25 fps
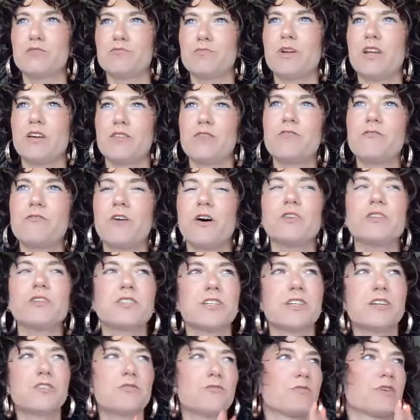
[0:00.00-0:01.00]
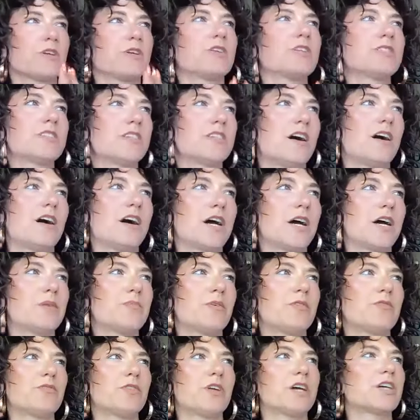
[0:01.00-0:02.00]
but I felt it in real
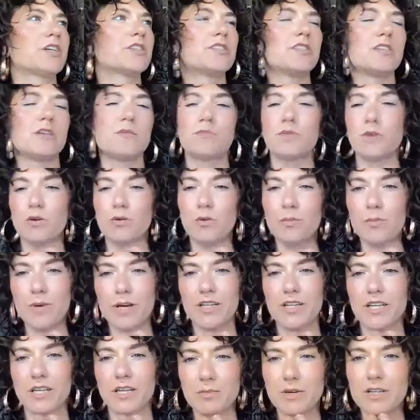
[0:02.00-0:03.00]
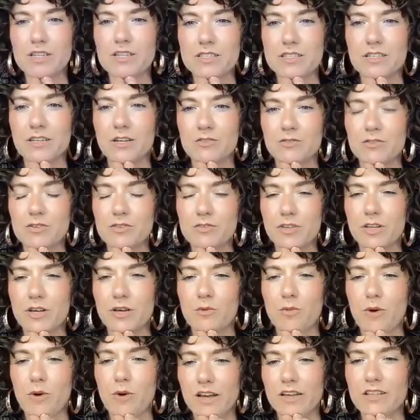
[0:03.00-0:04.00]
time of like deeply reminding myself of
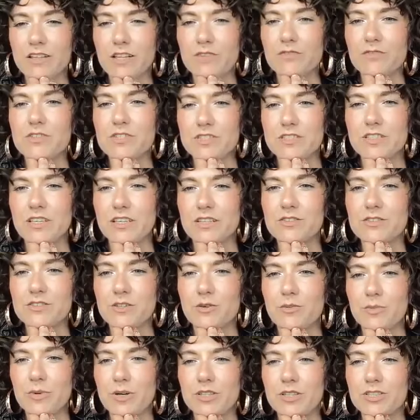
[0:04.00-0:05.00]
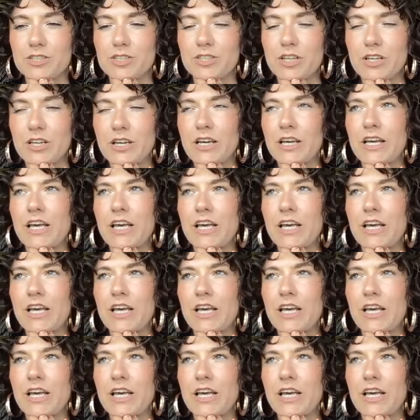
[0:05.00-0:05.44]
like why I love to sing so much.